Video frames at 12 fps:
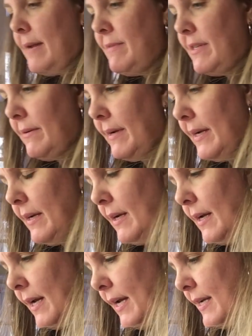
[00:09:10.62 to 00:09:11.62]
up
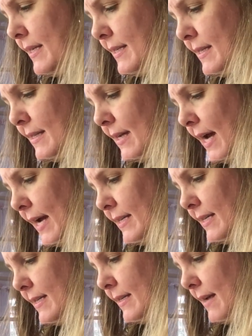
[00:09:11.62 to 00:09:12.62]
doing is
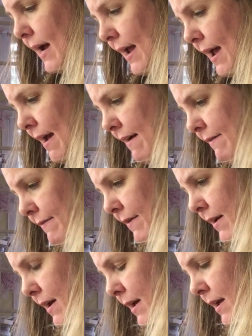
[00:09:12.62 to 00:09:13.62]
I have
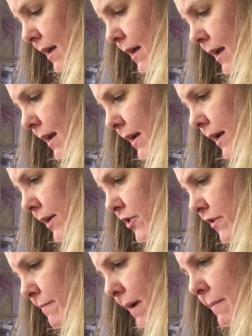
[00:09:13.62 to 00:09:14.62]
in
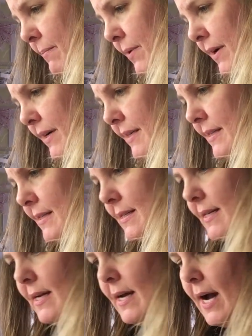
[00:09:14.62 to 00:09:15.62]
each of my
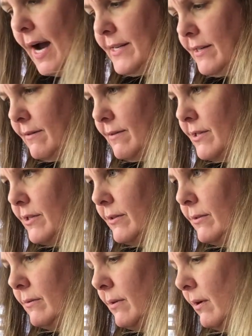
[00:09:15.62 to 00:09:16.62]
books, I don't
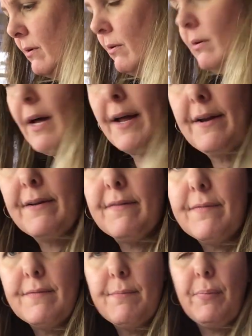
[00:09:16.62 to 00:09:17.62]
do a whole lot
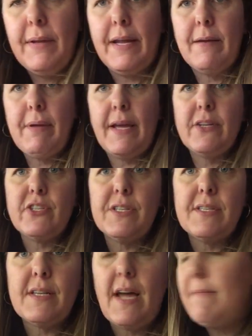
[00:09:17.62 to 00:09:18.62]
of plain
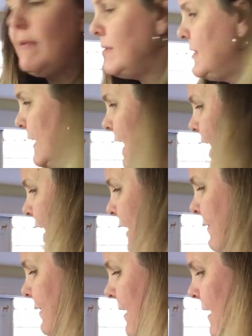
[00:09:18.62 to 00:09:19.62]
pages. I mostly
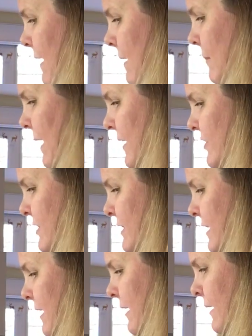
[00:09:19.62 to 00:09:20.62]
have
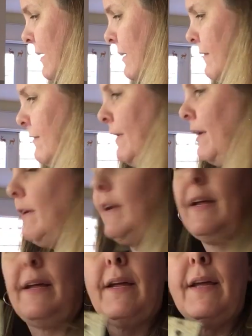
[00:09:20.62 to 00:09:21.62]
pages that are
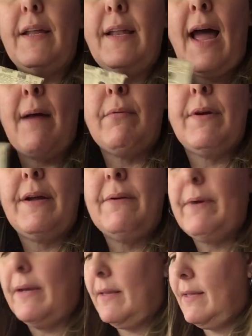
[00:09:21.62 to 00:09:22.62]
fairly
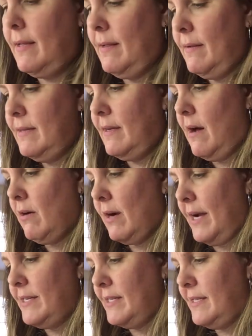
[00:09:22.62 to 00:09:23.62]
elaborate with all
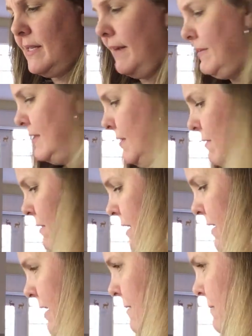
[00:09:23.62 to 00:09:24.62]
kinds of stuff sewn
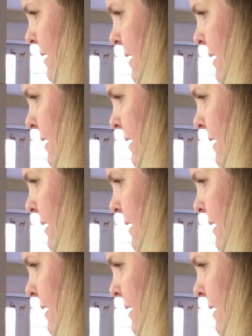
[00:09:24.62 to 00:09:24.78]
on them.